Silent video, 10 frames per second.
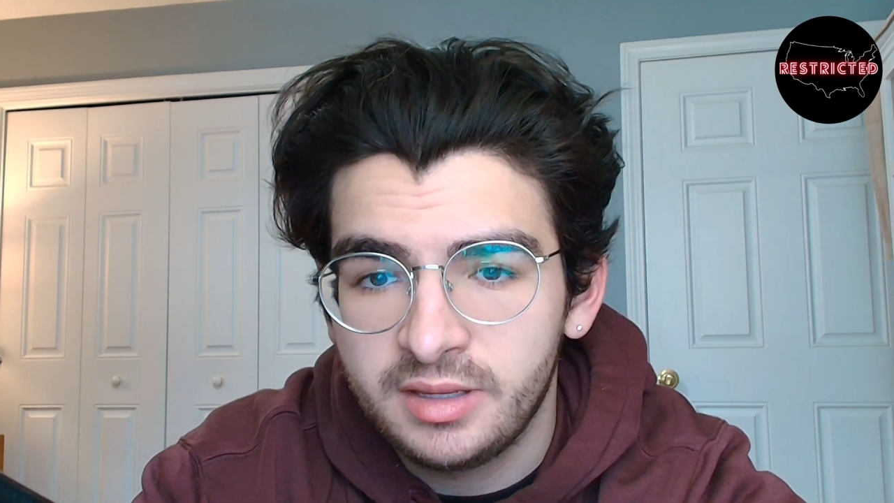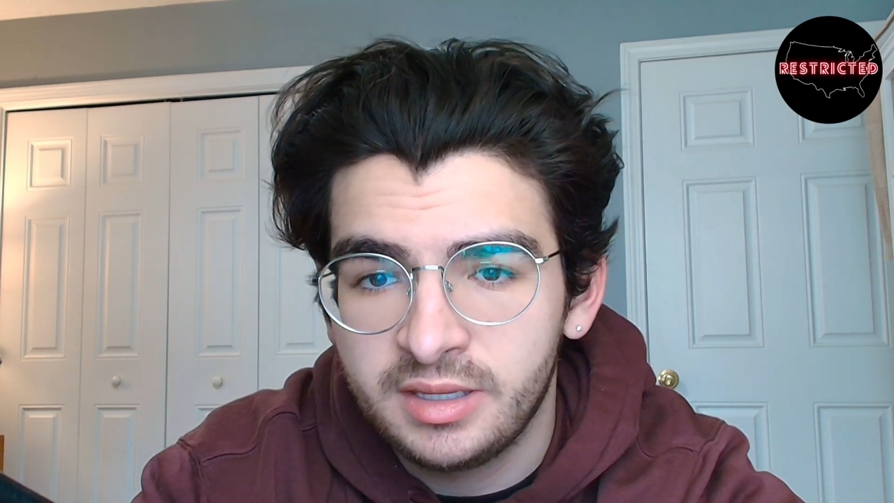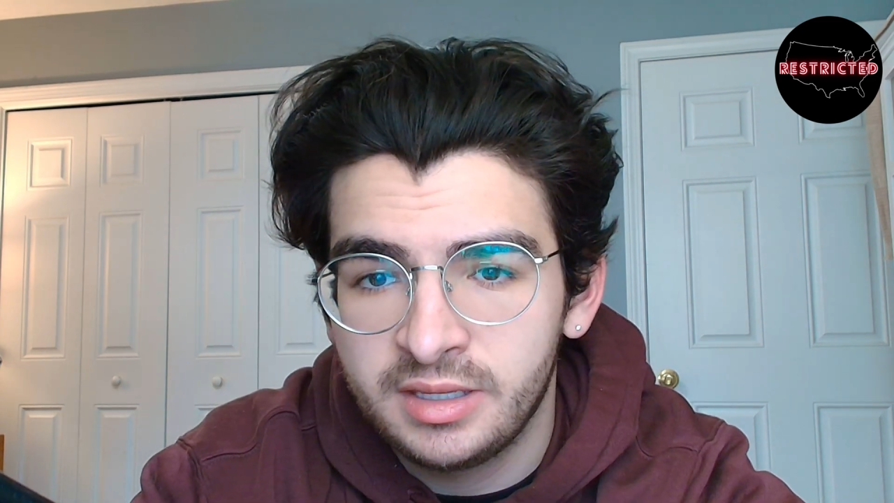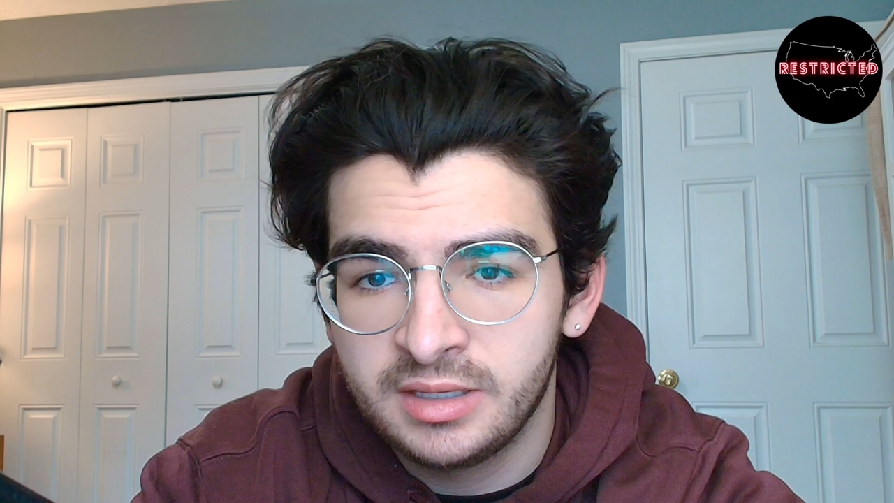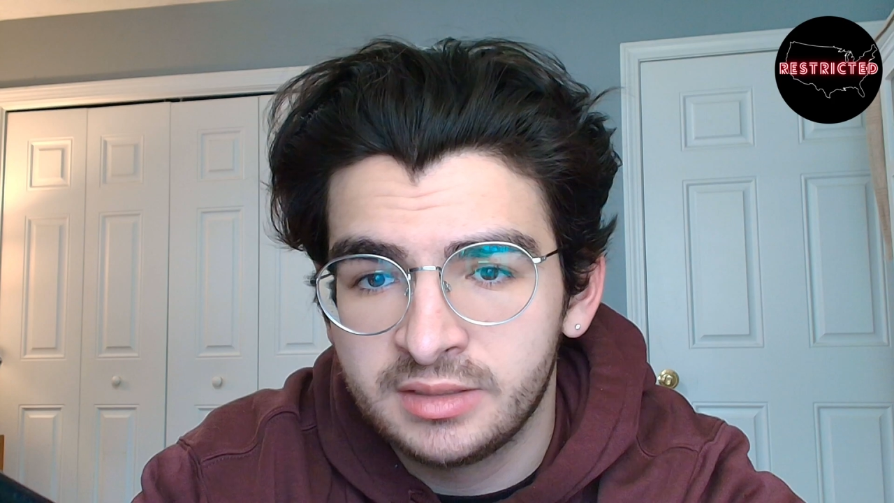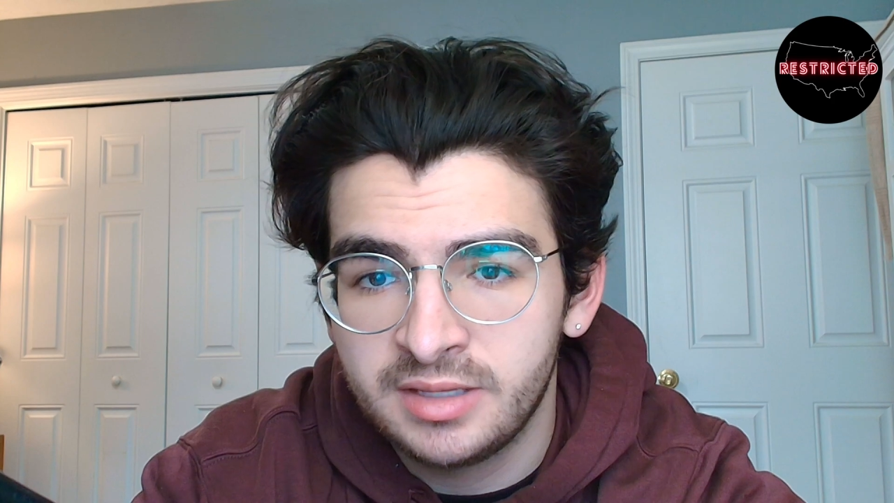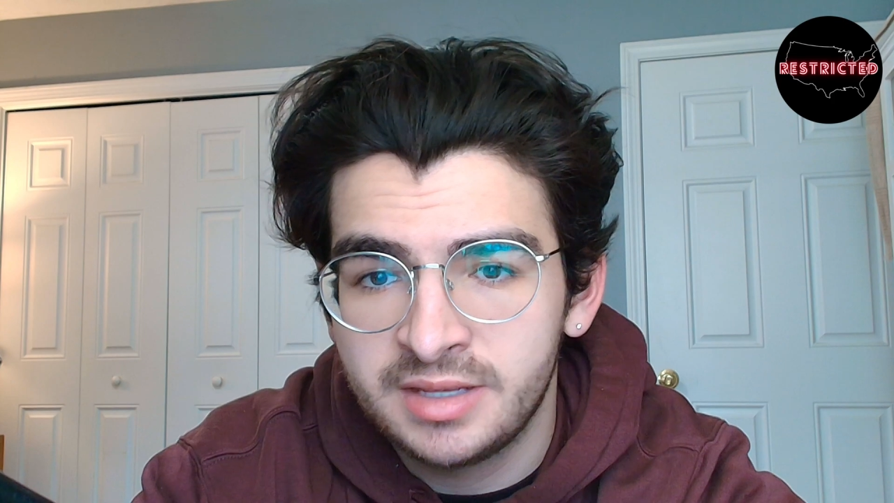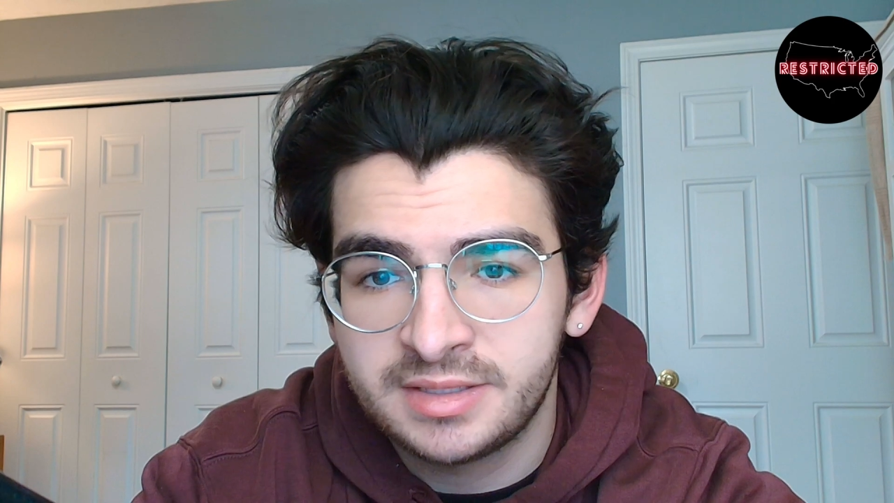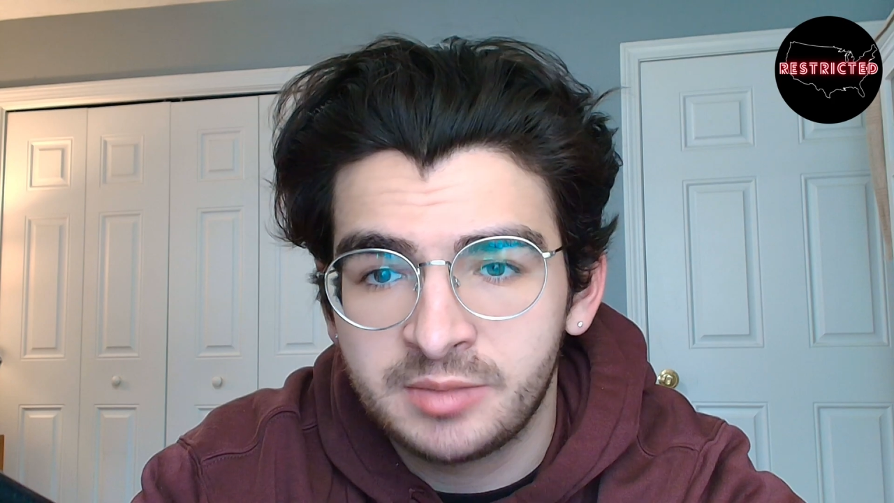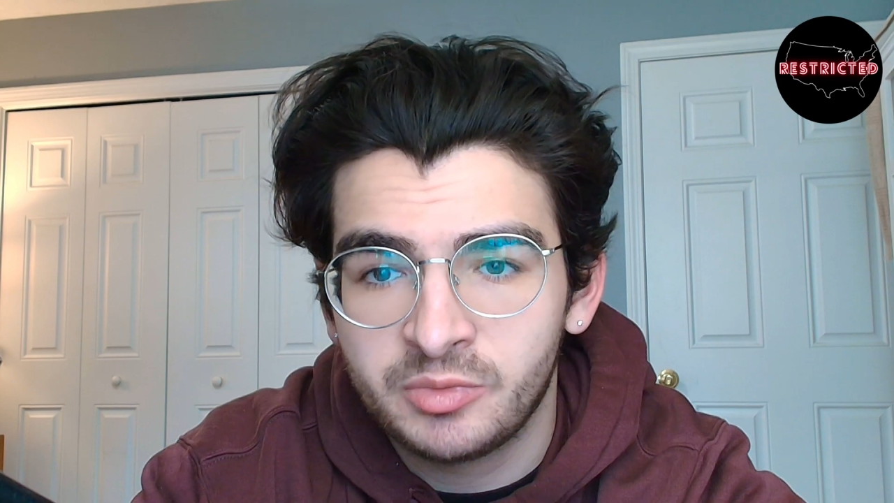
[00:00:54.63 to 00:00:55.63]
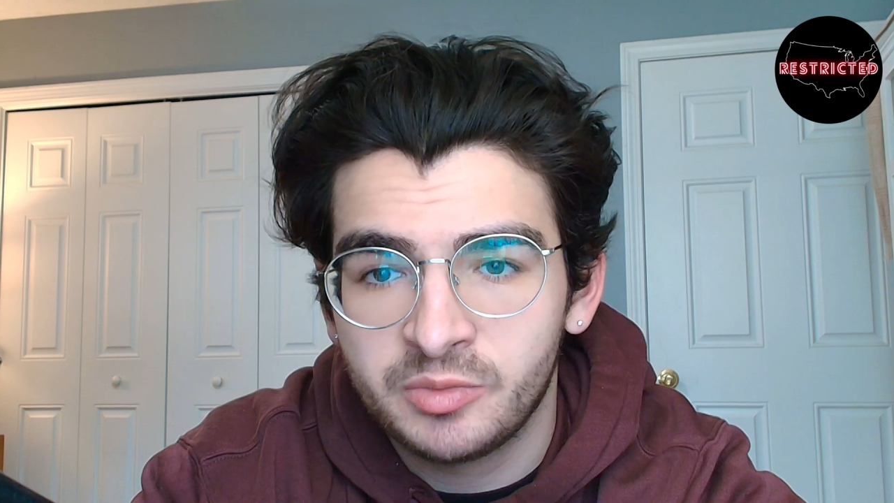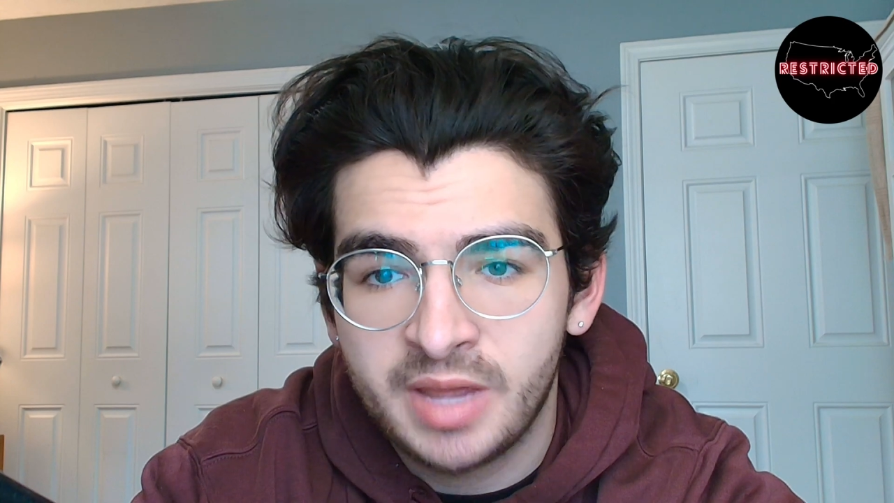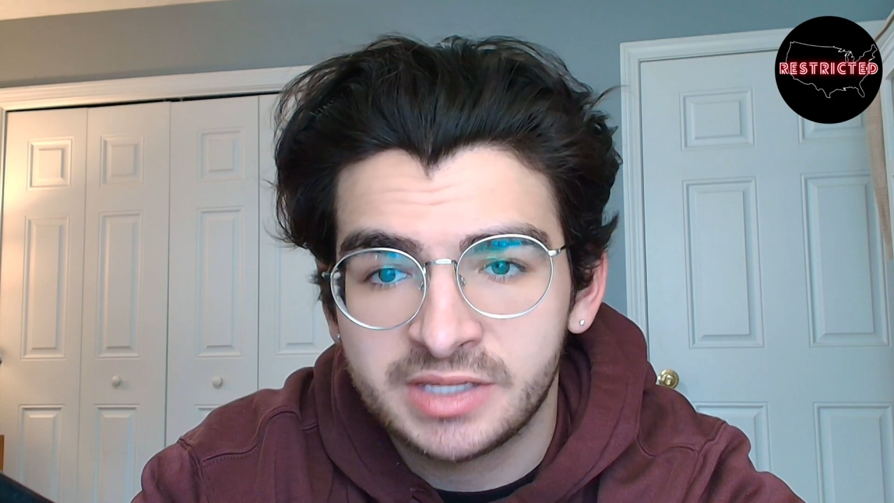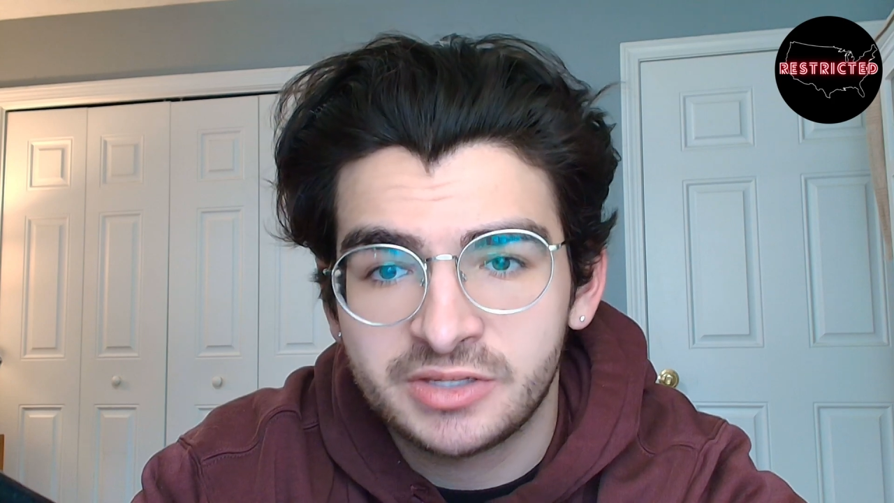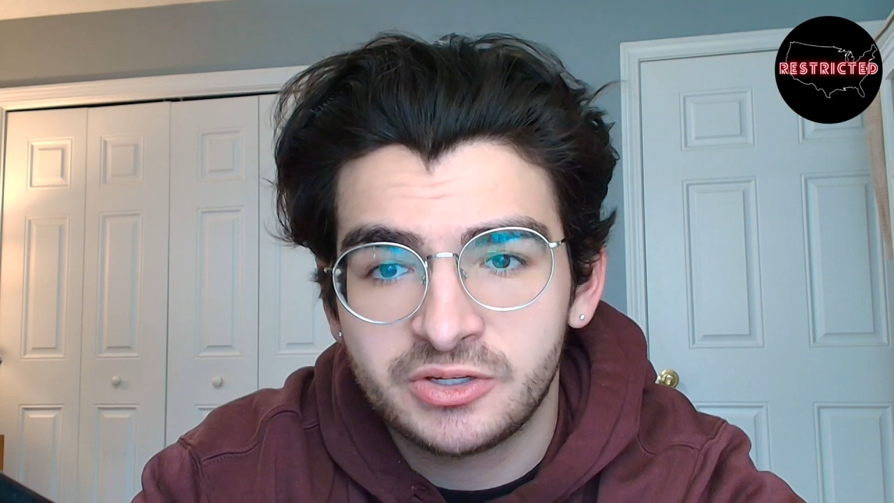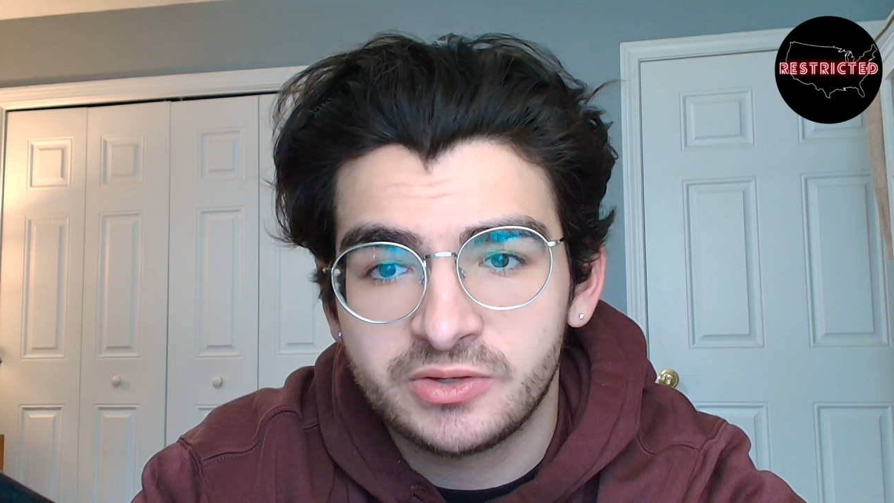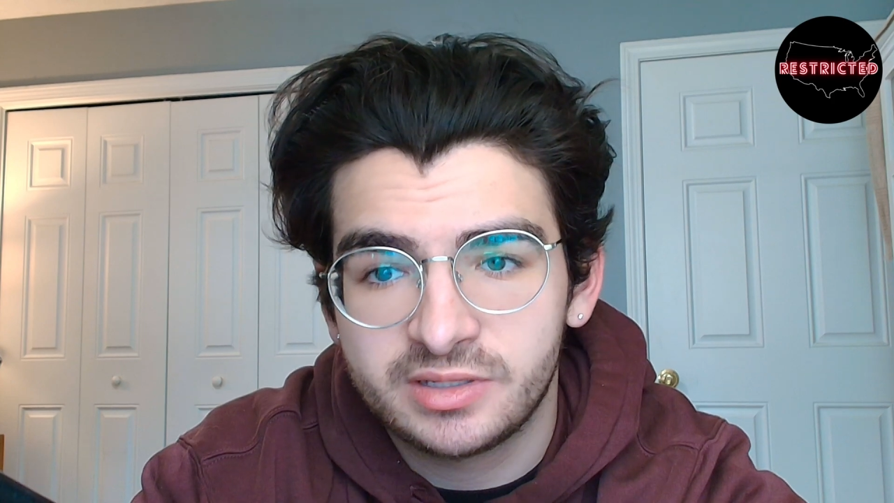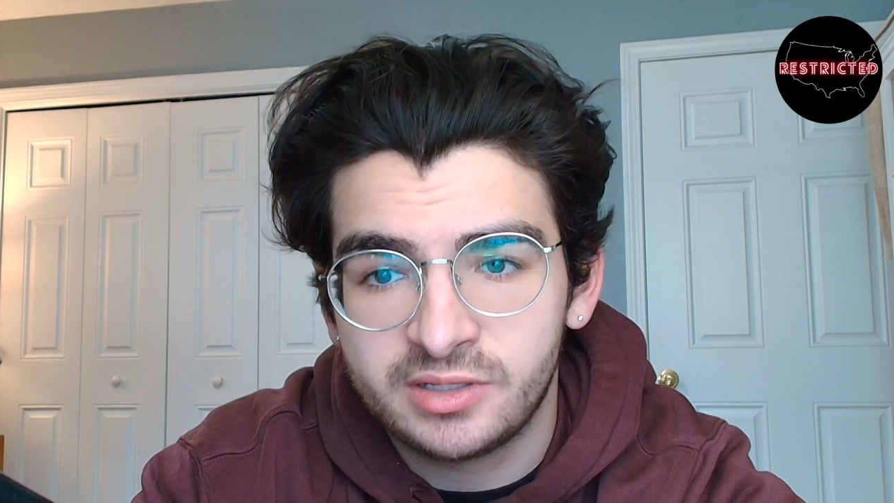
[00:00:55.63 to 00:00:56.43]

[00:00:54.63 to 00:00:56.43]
and it's labeled Massachusetts